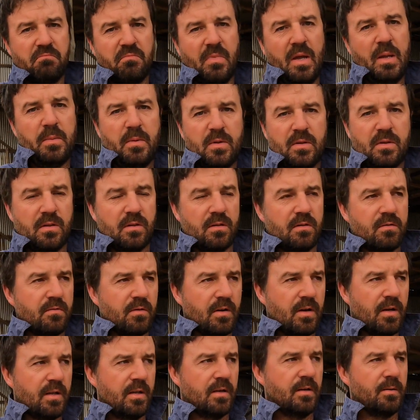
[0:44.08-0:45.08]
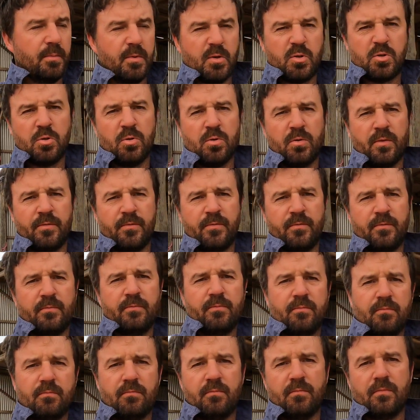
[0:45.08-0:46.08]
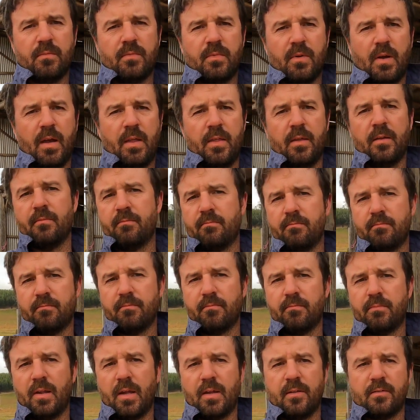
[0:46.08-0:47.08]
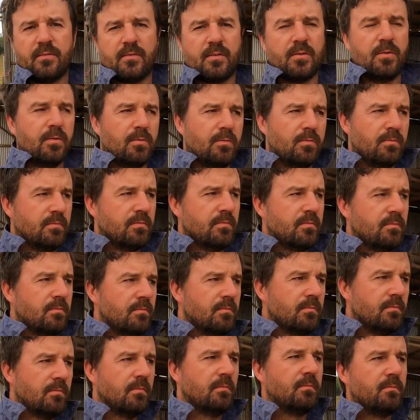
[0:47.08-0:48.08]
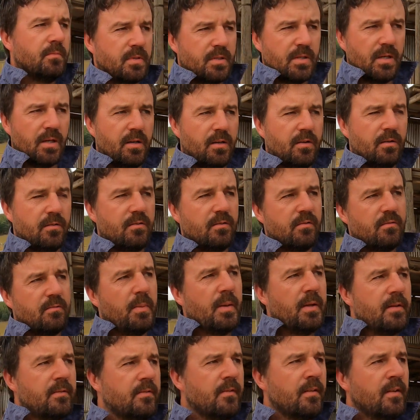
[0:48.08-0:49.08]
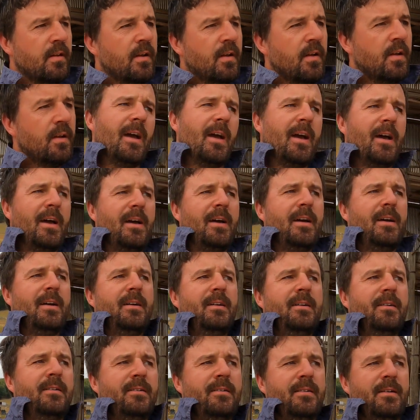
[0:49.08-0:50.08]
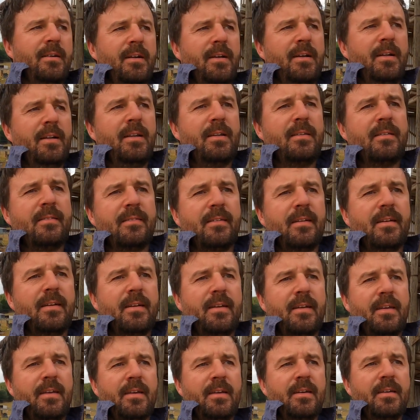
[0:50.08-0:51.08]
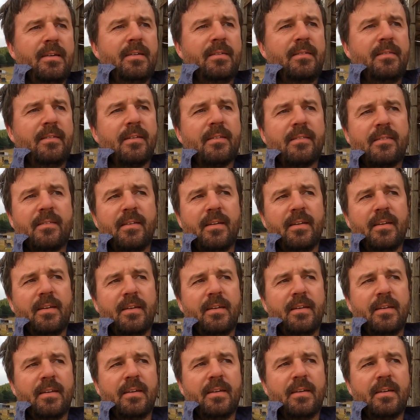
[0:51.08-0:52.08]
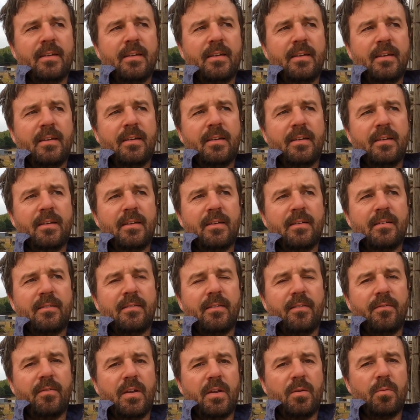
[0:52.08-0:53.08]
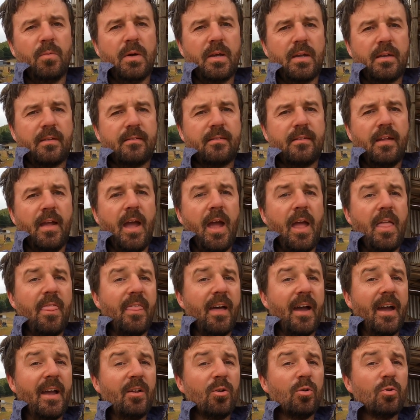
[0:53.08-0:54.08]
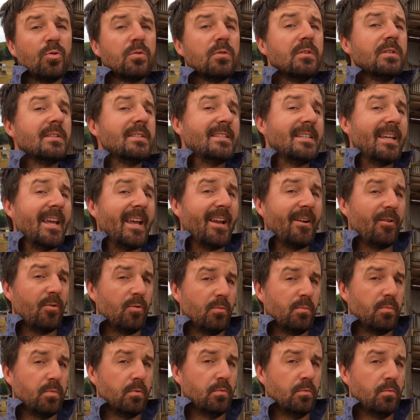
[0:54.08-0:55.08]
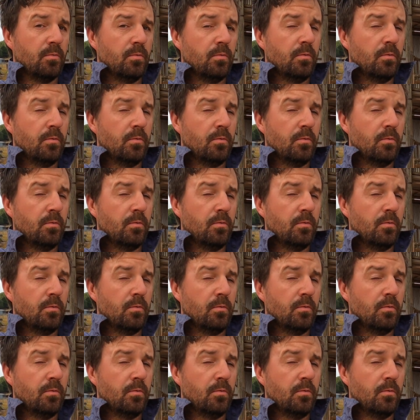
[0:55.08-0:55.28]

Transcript: Maybe it's Australian. I'm not sure if other places call potatoes spuds. It are, let's say, 16, 17 weeks, and they look terrible.